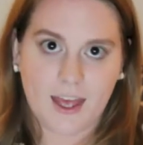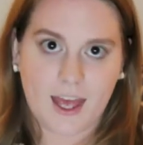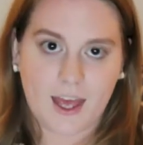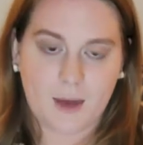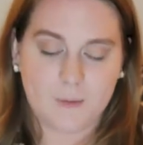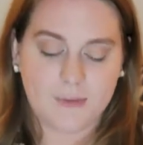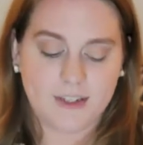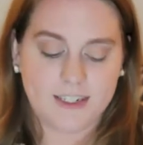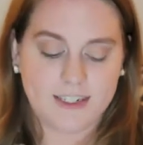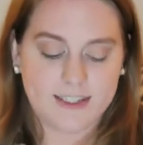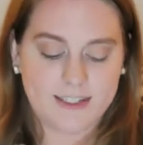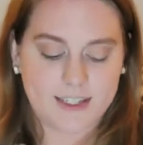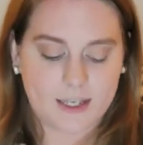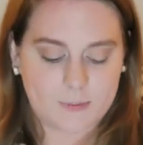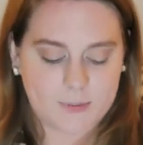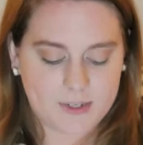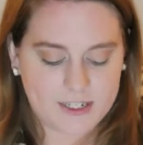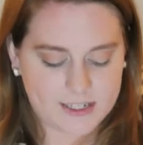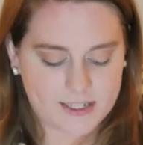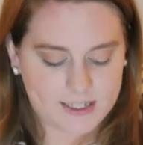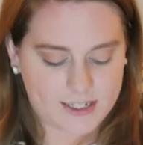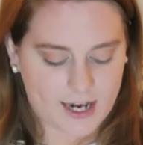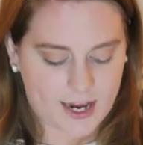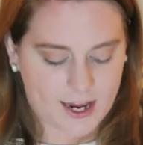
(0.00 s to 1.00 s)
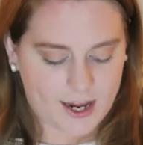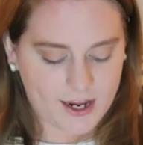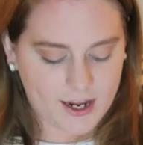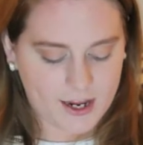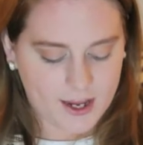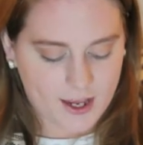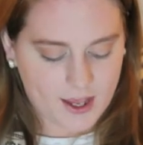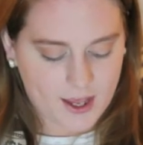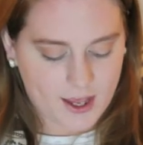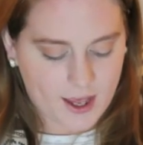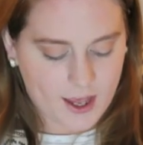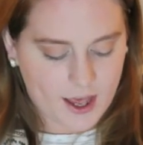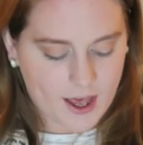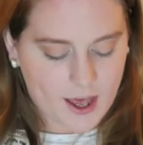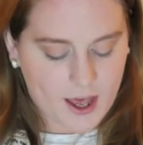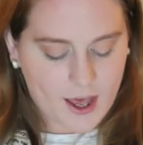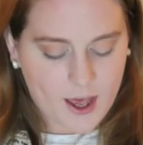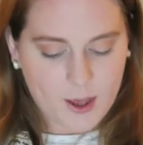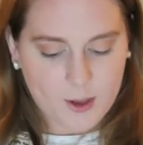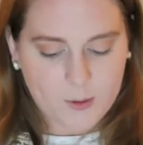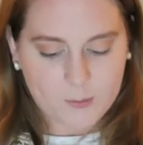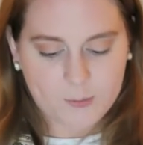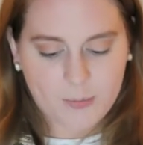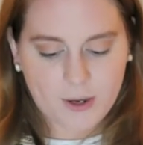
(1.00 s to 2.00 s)
I'm going to skip it today,
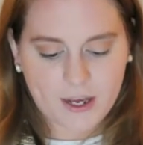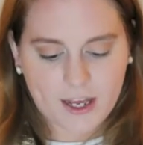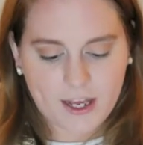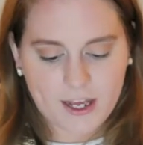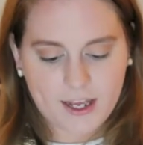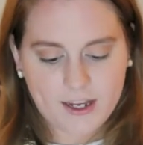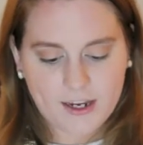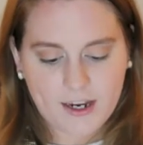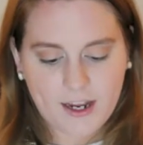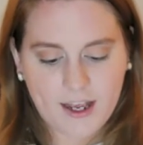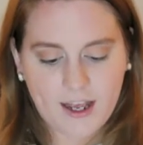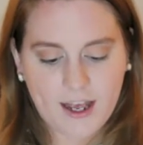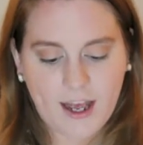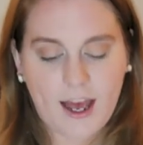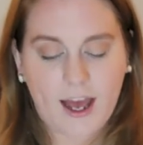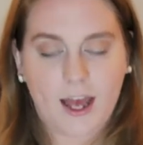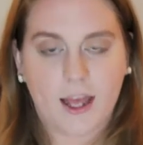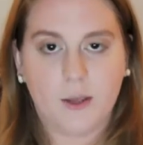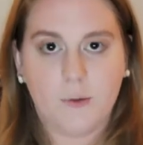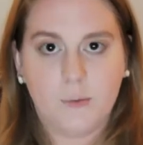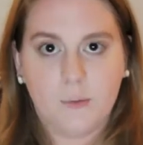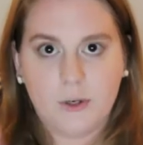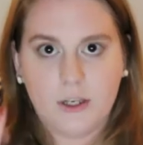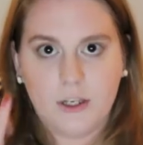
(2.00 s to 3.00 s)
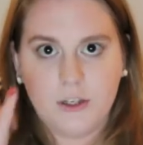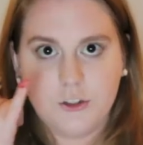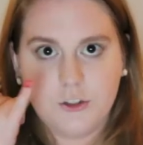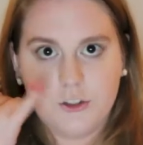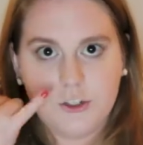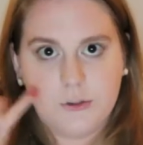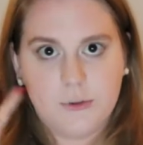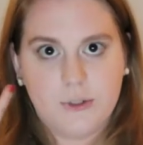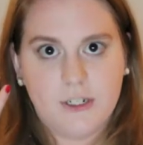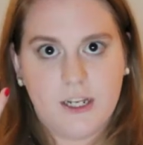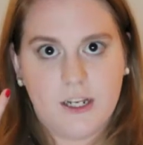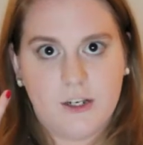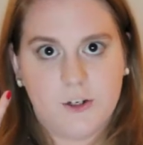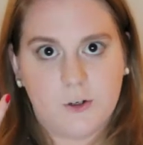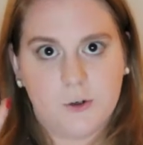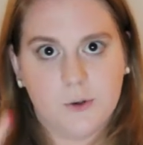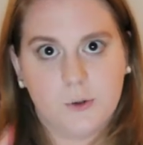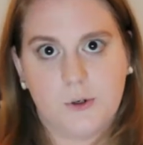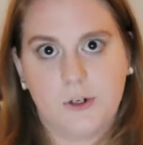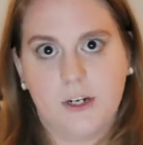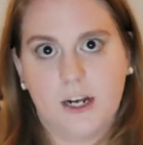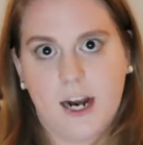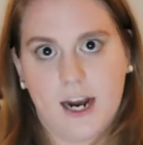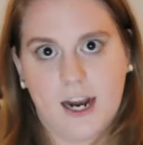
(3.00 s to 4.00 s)
but I will do an inner
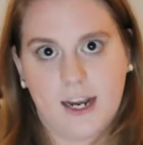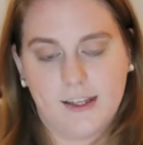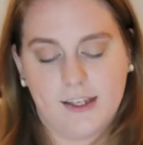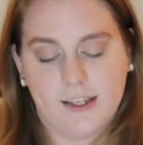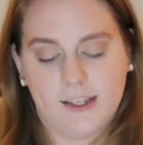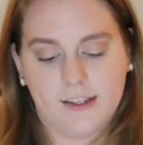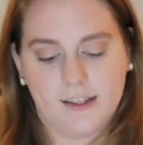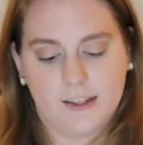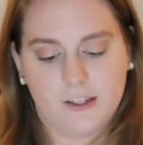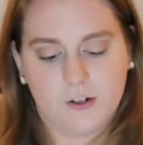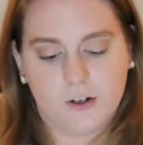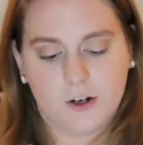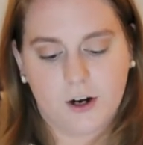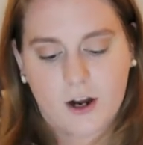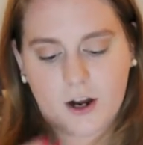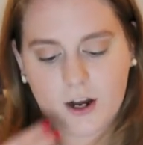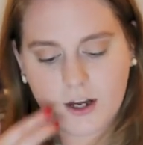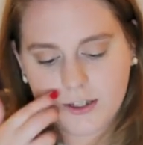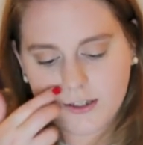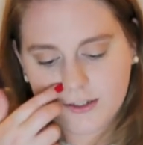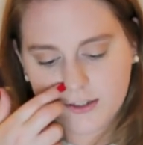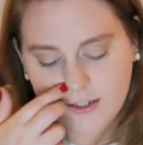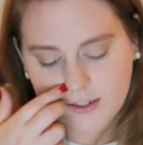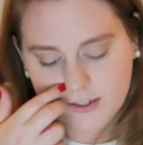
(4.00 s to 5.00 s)
corner highlight later on.